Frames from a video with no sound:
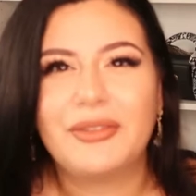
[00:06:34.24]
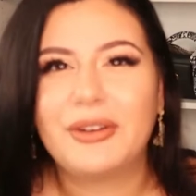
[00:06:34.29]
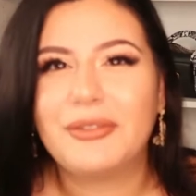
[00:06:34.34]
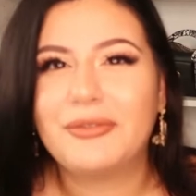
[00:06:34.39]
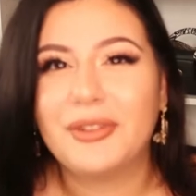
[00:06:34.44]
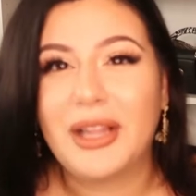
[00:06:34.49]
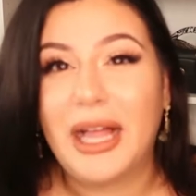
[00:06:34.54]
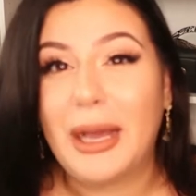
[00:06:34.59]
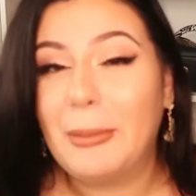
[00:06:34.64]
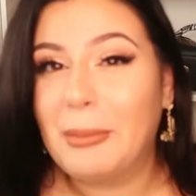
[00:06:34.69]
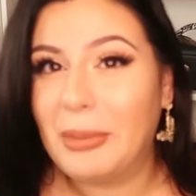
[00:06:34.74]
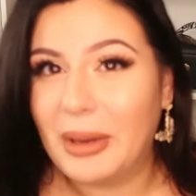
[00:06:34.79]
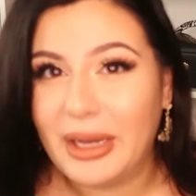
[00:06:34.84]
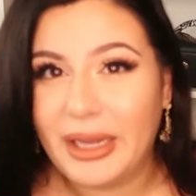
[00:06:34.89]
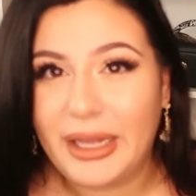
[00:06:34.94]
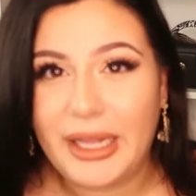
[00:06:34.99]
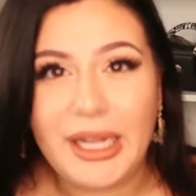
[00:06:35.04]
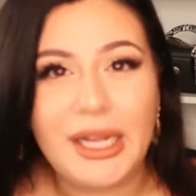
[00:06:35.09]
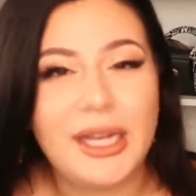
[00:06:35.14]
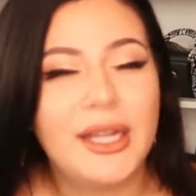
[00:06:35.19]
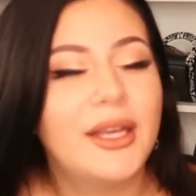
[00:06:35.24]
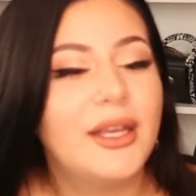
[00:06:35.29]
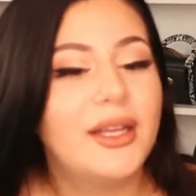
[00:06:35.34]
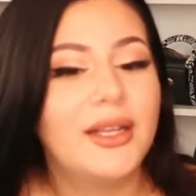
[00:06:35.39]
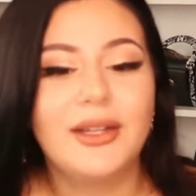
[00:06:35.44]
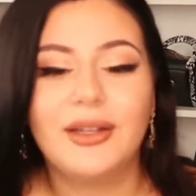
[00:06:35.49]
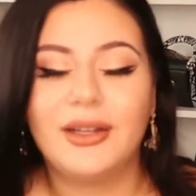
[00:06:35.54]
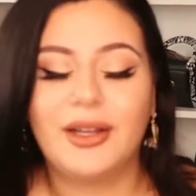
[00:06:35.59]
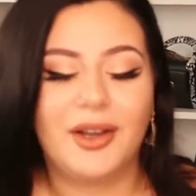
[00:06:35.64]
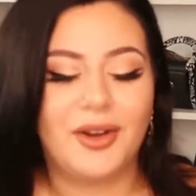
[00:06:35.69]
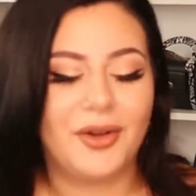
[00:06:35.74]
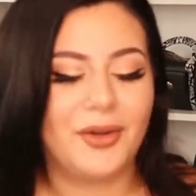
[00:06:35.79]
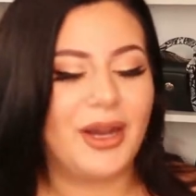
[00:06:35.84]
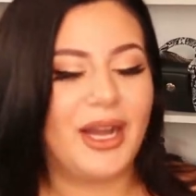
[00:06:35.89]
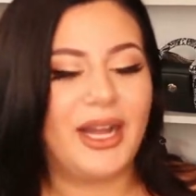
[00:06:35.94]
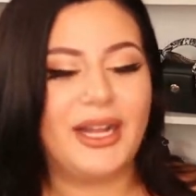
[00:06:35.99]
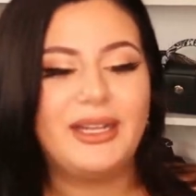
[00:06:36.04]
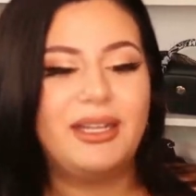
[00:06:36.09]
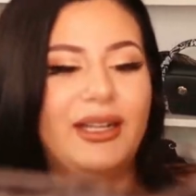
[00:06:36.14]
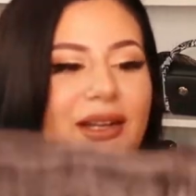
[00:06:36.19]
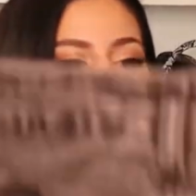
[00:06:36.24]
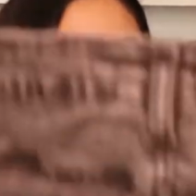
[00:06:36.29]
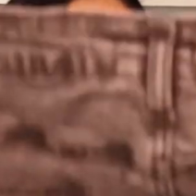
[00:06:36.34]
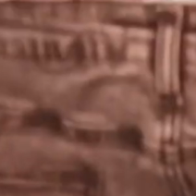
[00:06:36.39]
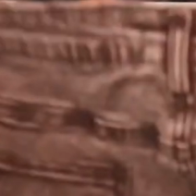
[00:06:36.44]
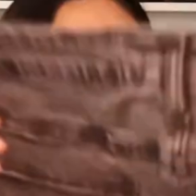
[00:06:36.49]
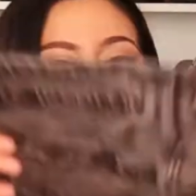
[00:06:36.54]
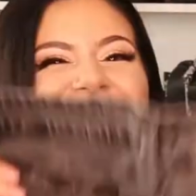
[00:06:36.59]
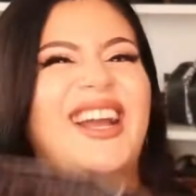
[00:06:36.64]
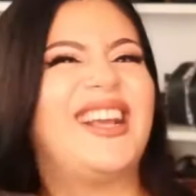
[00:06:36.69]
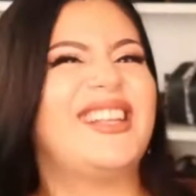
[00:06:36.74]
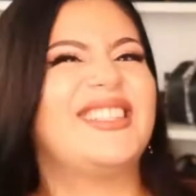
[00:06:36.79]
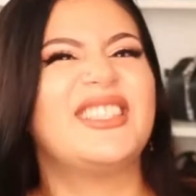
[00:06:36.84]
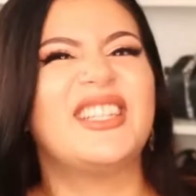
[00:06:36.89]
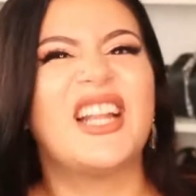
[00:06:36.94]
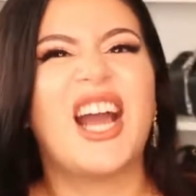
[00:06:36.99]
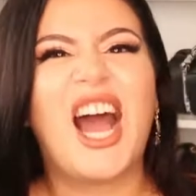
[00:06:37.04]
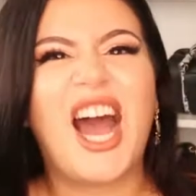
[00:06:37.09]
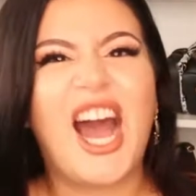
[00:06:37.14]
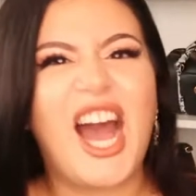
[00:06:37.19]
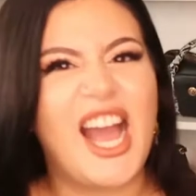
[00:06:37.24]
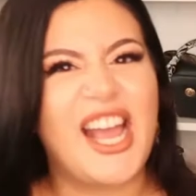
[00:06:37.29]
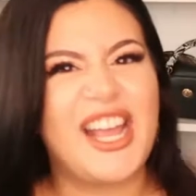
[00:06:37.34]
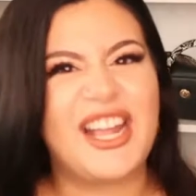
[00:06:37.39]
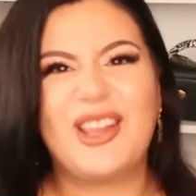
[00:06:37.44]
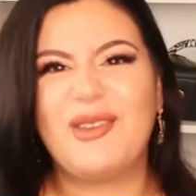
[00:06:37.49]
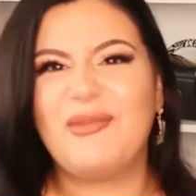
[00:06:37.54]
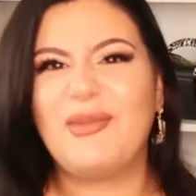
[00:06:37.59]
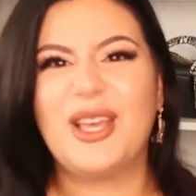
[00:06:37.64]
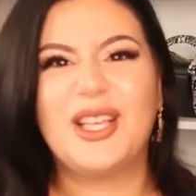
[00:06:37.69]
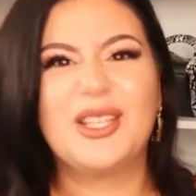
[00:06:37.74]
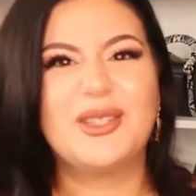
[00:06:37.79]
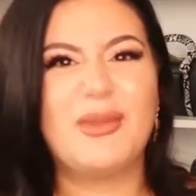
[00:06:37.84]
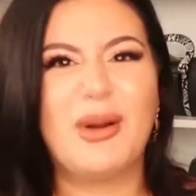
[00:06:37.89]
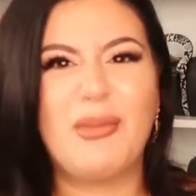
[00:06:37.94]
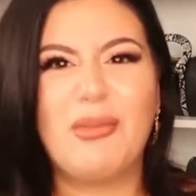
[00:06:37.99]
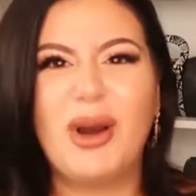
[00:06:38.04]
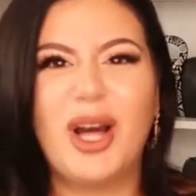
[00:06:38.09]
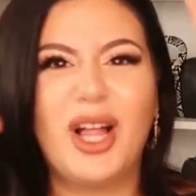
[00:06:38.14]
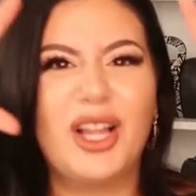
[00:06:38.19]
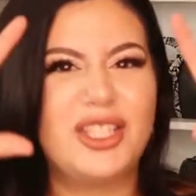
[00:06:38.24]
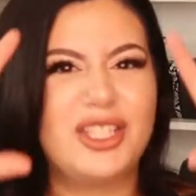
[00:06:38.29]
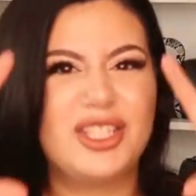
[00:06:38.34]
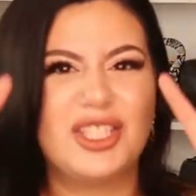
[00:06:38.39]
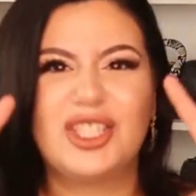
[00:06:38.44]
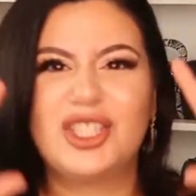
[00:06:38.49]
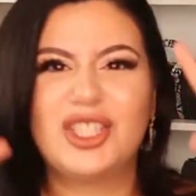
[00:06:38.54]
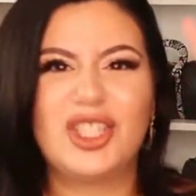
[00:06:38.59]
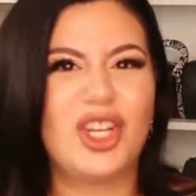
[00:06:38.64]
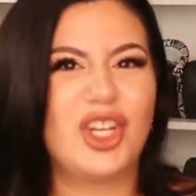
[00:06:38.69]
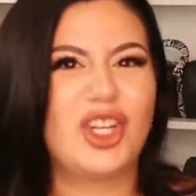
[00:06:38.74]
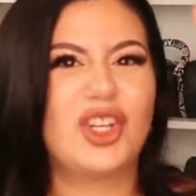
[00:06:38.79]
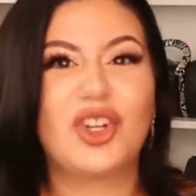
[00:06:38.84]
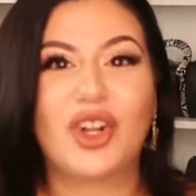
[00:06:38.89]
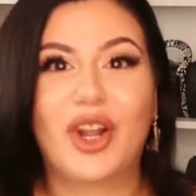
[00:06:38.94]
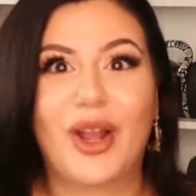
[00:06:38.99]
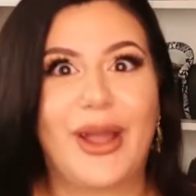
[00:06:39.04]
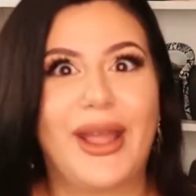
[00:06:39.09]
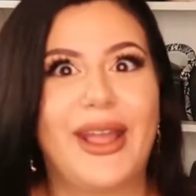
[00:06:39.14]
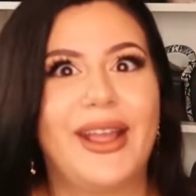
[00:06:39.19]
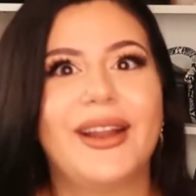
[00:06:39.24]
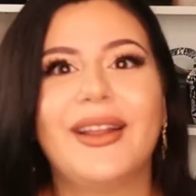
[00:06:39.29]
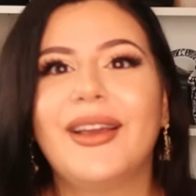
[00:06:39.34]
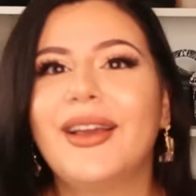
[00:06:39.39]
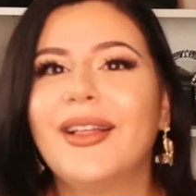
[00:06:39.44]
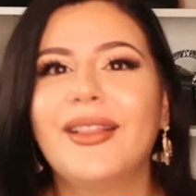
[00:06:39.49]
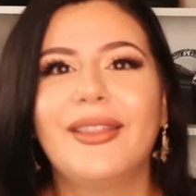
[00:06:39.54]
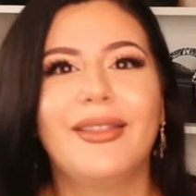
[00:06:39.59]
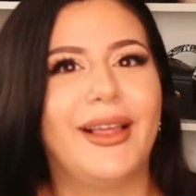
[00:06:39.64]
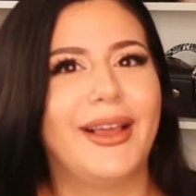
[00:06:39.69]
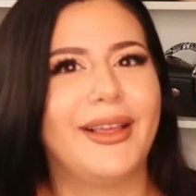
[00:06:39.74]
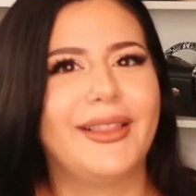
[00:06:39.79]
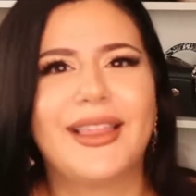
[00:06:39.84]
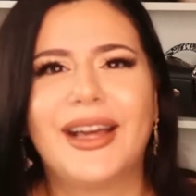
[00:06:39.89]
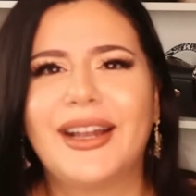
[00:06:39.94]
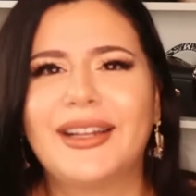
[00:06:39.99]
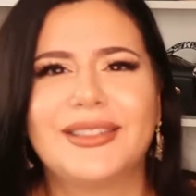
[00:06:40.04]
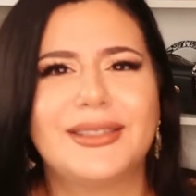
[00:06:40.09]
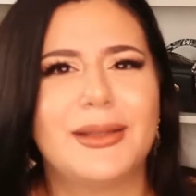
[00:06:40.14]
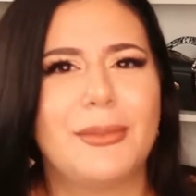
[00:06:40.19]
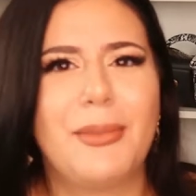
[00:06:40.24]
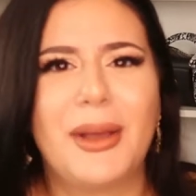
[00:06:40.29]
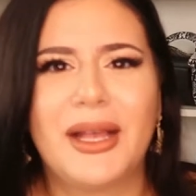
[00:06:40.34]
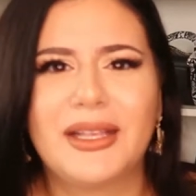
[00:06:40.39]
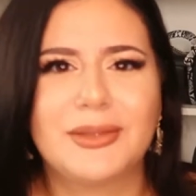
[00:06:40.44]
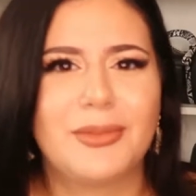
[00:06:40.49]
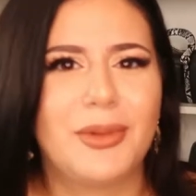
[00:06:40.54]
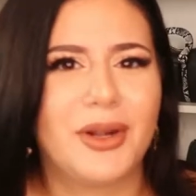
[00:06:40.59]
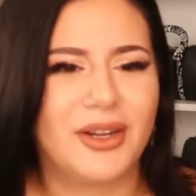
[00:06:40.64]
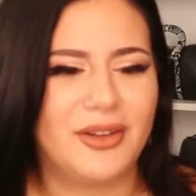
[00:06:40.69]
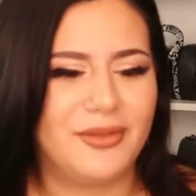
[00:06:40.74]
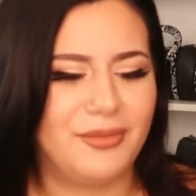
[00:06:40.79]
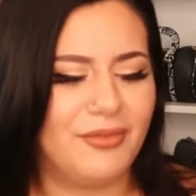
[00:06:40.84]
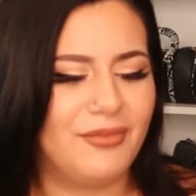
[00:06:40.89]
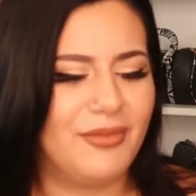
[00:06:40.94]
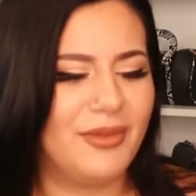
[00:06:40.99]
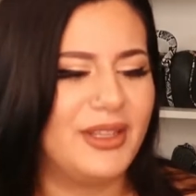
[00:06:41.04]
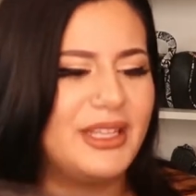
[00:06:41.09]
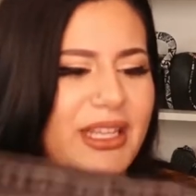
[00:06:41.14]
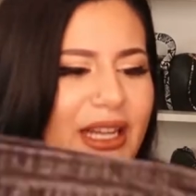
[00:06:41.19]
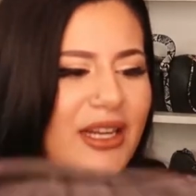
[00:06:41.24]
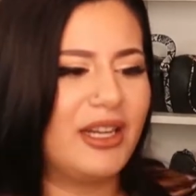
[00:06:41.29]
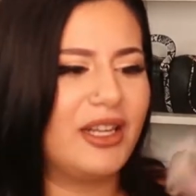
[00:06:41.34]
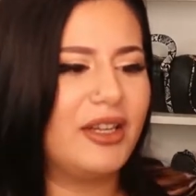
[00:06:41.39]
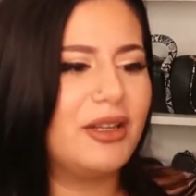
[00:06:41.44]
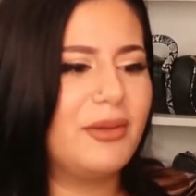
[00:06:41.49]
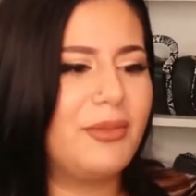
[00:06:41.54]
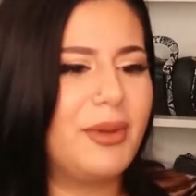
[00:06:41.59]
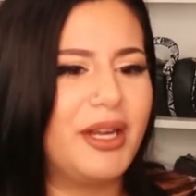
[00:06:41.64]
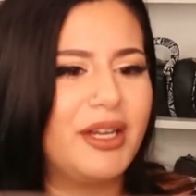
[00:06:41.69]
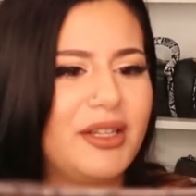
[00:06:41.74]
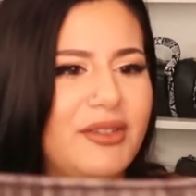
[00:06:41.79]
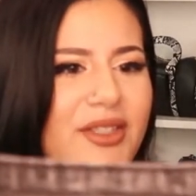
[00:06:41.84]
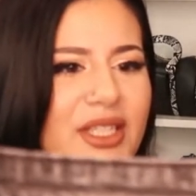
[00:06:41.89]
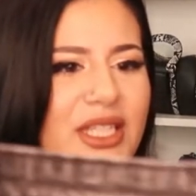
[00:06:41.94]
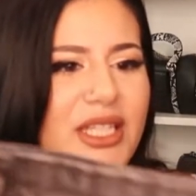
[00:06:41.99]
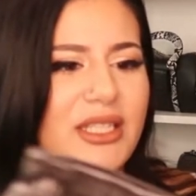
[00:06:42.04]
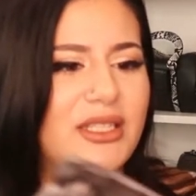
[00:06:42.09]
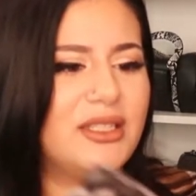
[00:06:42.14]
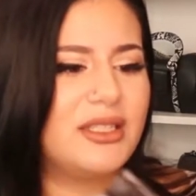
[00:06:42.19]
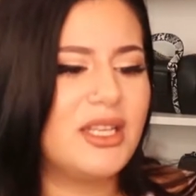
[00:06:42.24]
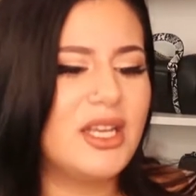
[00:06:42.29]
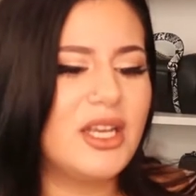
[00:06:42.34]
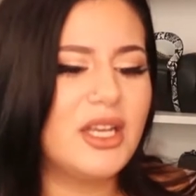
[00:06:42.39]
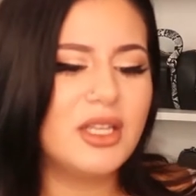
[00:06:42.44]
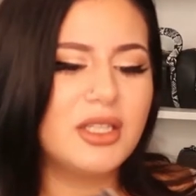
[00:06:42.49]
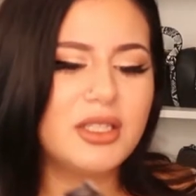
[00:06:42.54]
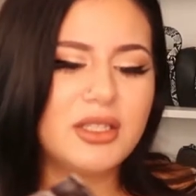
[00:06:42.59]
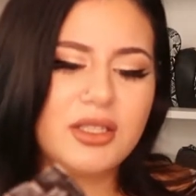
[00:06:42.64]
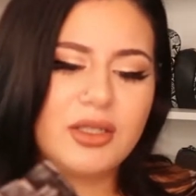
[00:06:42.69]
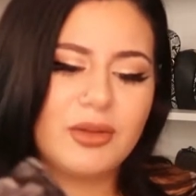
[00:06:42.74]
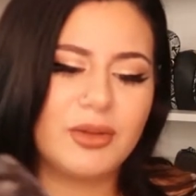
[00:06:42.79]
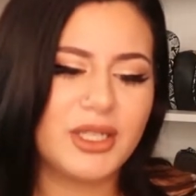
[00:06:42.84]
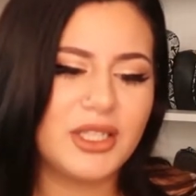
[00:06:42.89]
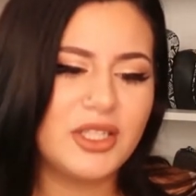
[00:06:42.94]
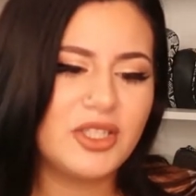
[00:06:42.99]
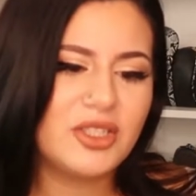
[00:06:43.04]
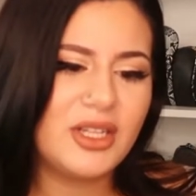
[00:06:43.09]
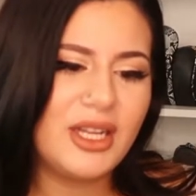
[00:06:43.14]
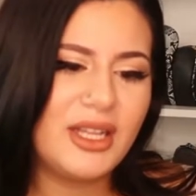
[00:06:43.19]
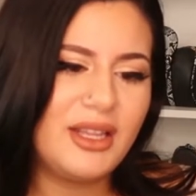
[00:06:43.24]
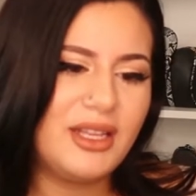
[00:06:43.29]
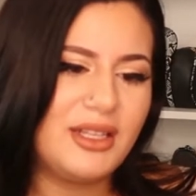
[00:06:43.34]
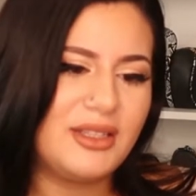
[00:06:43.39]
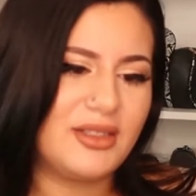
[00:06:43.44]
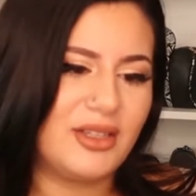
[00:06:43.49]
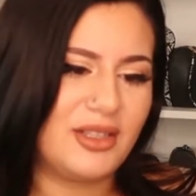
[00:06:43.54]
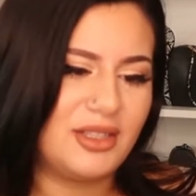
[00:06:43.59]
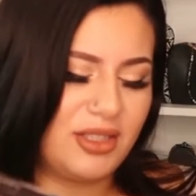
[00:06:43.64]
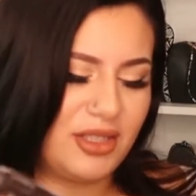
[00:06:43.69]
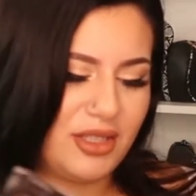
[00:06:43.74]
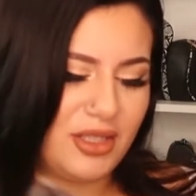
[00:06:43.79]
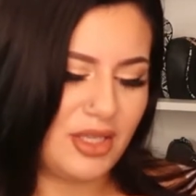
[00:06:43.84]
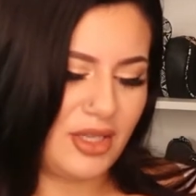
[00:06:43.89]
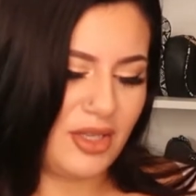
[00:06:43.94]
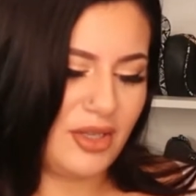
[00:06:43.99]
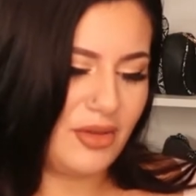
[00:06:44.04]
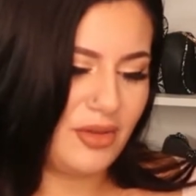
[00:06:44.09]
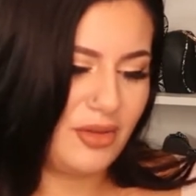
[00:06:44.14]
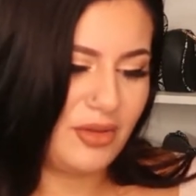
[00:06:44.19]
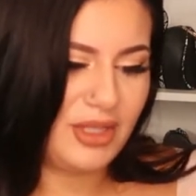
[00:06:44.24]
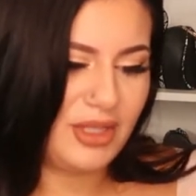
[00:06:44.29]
have a flat butt. No, I need them like nice and high and it makes my butt just look great. Like that is the best part of getting a good pair of jeans. So we're going to try these on too.